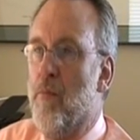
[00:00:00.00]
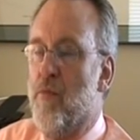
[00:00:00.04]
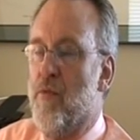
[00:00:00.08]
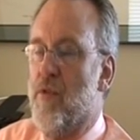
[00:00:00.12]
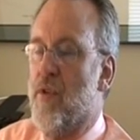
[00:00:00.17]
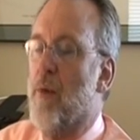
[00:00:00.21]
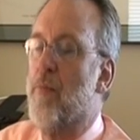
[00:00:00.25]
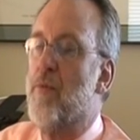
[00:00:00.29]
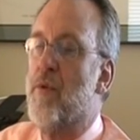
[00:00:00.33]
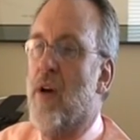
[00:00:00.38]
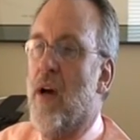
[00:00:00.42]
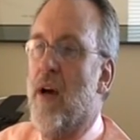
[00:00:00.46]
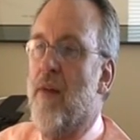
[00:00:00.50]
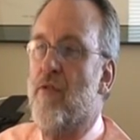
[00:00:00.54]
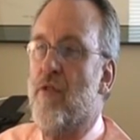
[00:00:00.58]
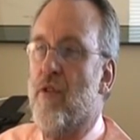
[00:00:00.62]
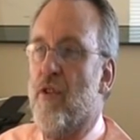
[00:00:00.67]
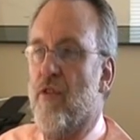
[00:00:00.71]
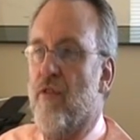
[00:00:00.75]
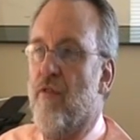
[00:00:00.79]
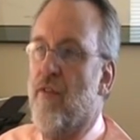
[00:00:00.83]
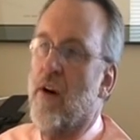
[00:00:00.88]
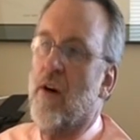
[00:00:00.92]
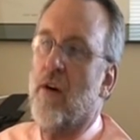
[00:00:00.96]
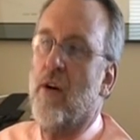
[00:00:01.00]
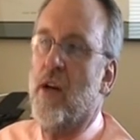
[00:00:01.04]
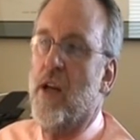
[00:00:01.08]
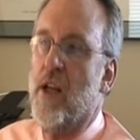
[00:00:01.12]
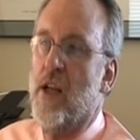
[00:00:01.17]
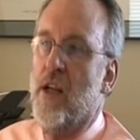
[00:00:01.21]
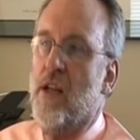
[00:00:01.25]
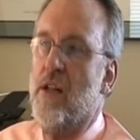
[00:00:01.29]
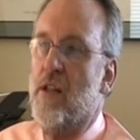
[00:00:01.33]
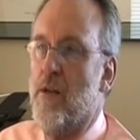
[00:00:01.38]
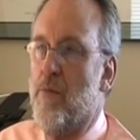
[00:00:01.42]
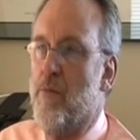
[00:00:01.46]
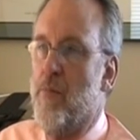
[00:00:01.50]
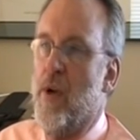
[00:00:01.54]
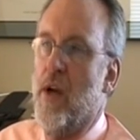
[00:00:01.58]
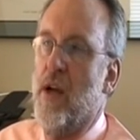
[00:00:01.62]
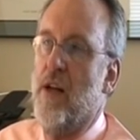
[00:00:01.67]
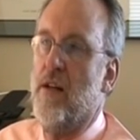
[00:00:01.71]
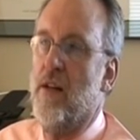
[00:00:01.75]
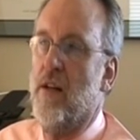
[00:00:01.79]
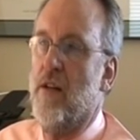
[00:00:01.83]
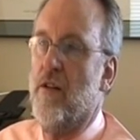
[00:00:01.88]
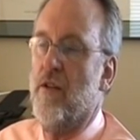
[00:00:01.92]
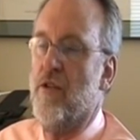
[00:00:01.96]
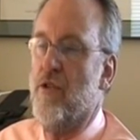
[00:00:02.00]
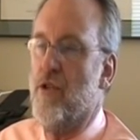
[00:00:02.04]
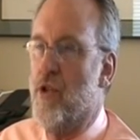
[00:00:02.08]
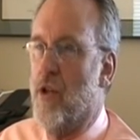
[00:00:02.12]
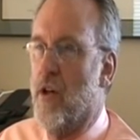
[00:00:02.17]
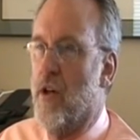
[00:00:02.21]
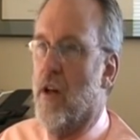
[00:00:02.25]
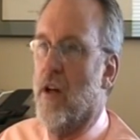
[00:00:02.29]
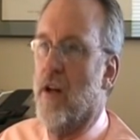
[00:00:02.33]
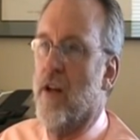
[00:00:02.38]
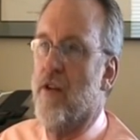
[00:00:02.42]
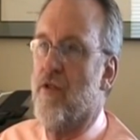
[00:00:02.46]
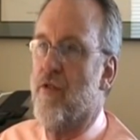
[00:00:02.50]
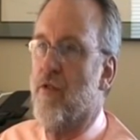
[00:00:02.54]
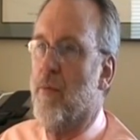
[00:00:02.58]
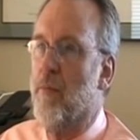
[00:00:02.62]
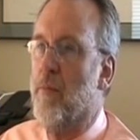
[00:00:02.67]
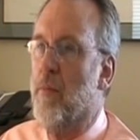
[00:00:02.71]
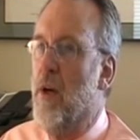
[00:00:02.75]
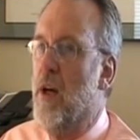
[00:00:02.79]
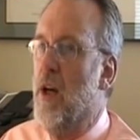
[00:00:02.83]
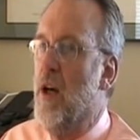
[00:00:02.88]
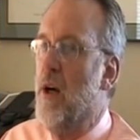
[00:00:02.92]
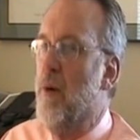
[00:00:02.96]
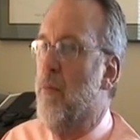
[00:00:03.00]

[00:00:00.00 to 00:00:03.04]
sometimes there's very independent journalism,